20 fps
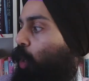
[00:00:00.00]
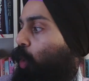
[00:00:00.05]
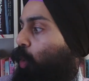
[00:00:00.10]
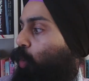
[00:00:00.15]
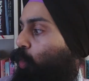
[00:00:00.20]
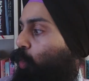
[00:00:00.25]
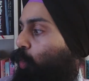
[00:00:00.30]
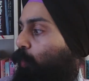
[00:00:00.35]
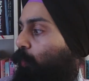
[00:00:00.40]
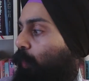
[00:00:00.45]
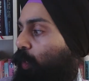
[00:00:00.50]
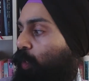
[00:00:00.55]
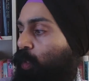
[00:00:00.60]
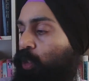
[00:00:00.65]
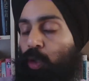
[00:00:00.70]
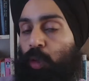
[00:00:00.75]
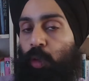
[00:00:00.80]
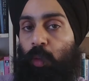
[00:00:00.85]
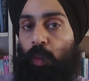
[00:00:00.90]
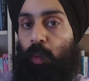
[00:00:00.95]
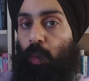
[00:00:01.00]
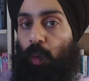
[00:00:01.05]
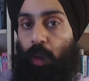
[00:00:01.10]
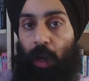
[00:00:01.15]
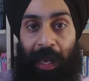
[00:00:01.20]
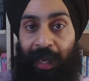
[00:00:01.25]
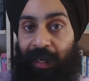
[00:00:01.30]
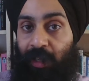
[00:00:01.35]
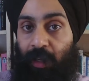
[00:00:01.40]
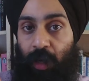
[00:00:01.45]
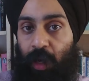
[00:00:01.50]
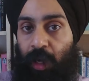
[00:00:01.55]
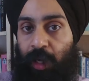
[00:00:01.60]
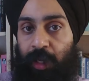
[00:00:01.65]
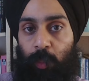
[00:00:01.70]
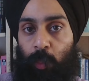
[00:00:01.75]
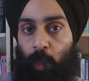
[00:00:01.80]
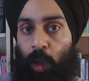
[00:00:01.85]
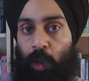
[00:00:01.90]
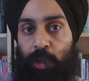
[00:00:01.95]
whom you and I
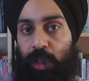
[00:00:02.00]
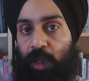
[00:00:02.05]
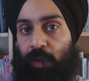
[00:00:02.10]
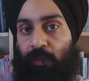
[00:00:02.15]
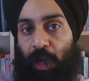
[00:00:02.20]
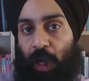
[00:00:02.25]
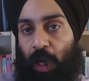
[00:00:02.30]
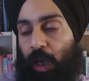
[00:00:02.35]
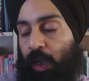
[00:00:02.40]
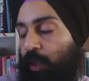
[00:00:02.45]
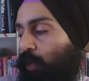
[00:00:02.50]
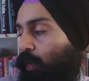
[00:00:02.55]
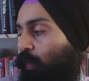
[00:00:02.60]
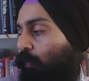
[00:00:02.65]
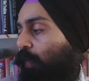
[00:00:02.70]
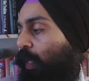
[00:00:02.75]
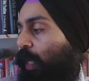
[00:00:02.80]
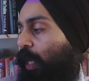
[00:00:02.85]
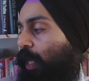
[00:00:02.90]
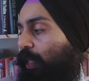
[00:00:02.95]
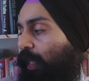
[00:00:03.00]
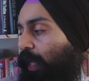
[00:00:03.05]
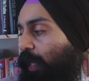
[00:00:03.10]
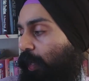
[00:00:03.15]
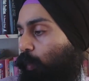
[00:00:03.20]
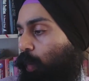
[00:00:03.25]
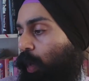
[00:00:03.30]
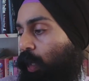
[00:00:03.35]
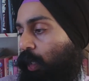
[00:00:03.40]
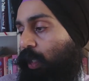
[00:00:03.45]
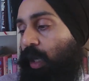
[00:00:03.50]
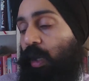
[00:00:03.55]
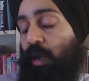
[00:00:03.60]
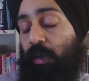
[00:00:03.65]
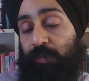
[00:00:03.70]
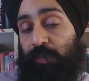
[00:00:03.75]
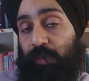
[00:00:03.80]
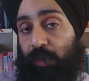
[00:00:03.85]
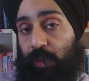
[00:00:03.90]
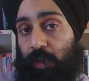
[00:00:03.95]
won't have heard of that are
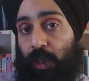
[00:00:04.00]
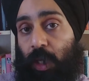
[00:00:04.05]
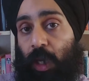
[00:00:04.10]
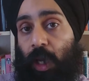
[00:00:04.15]
covered